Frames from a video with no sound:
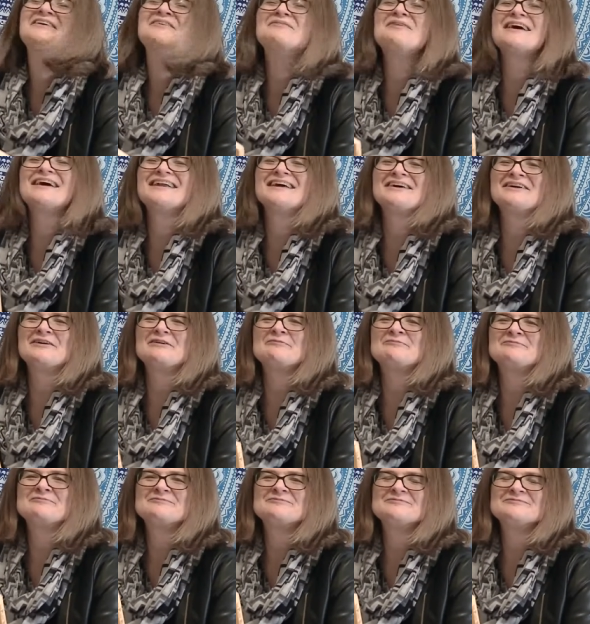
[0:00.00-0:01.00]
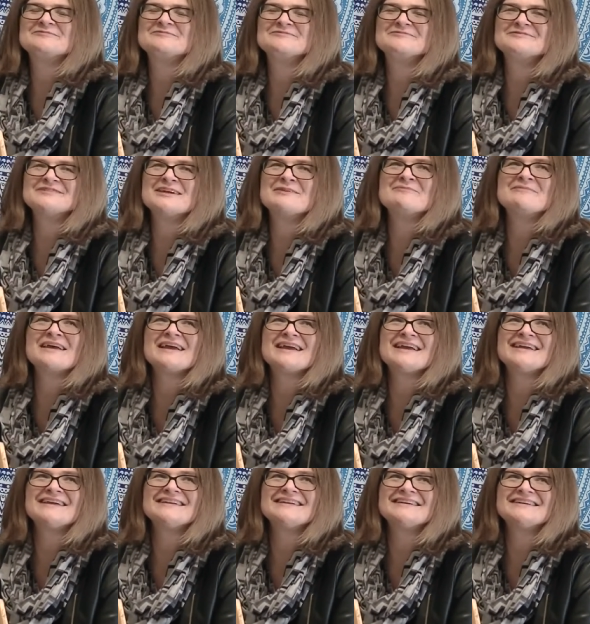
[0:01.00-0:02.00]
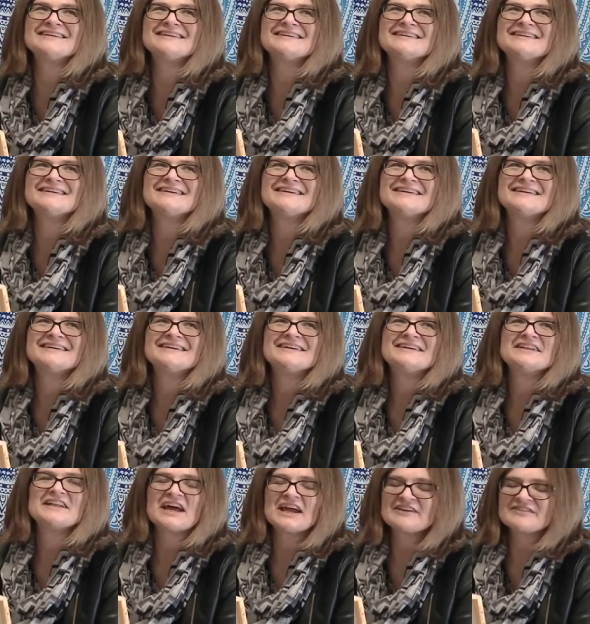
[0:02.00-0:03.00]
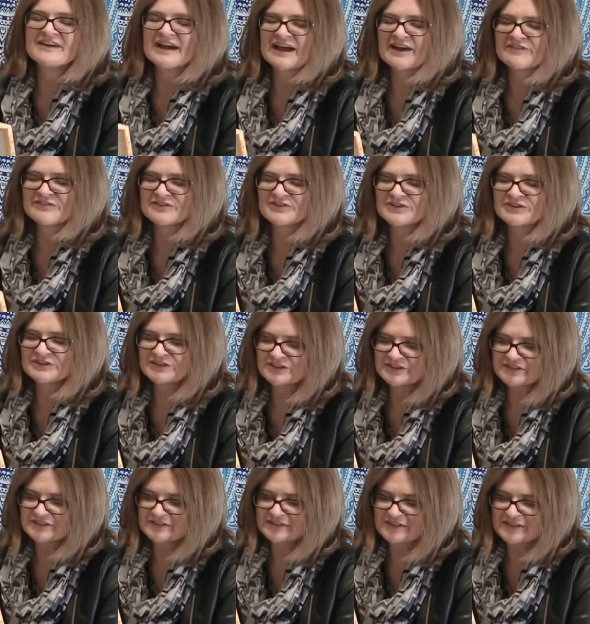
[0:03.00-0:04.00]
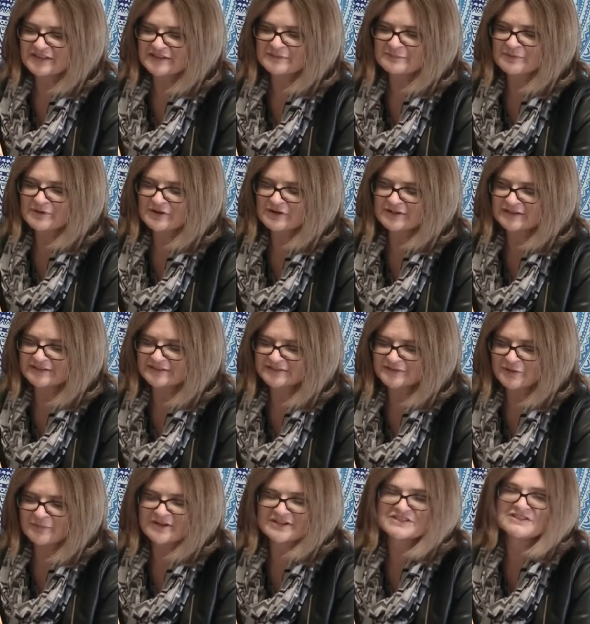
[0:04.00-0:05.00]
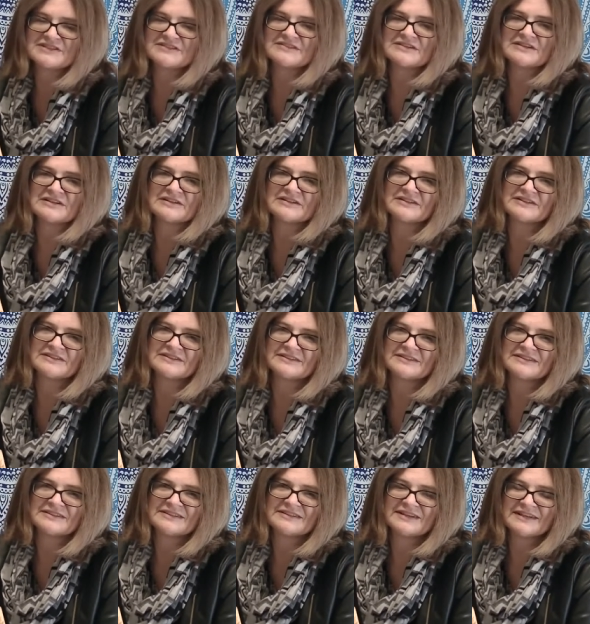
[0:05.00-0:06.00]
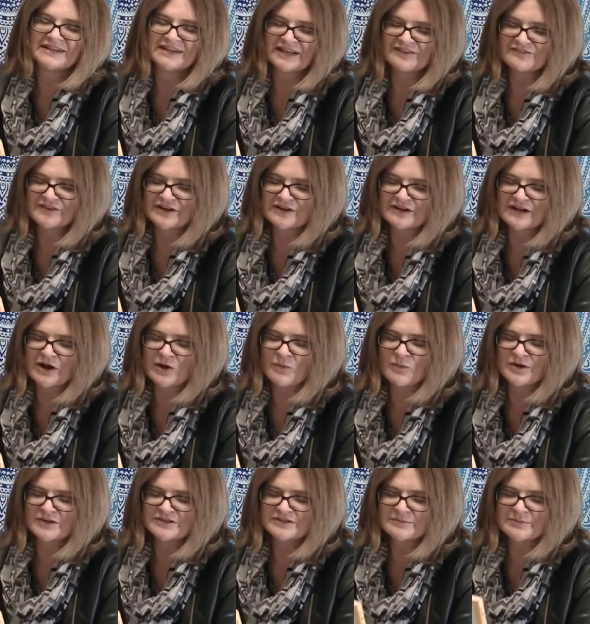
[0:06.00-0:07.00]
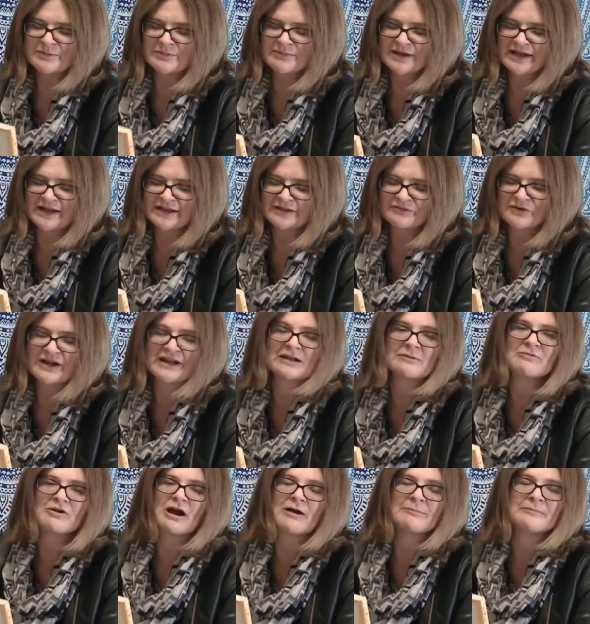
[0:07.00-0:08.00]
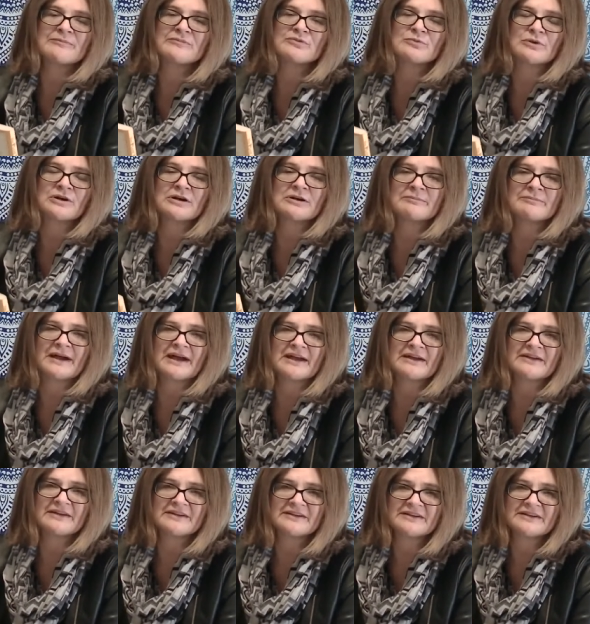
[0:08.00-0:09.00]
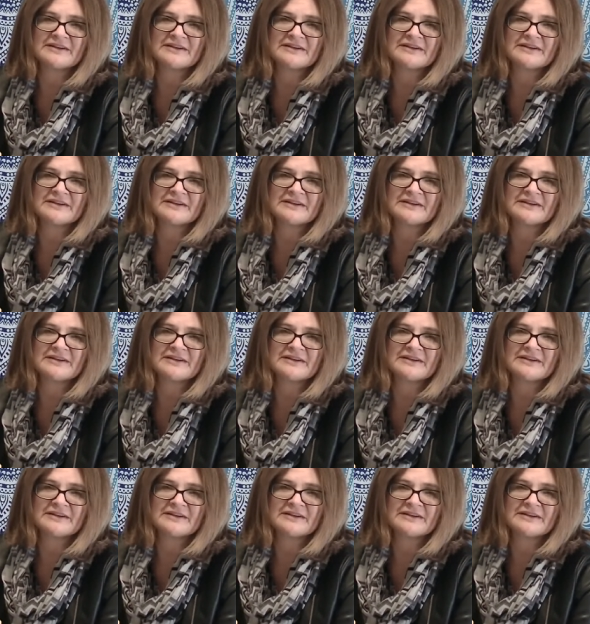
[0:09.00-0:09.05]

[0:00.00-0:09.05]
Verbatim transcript: but um, it made life after this book so much easier. And I figured out what some of my writing problems were by,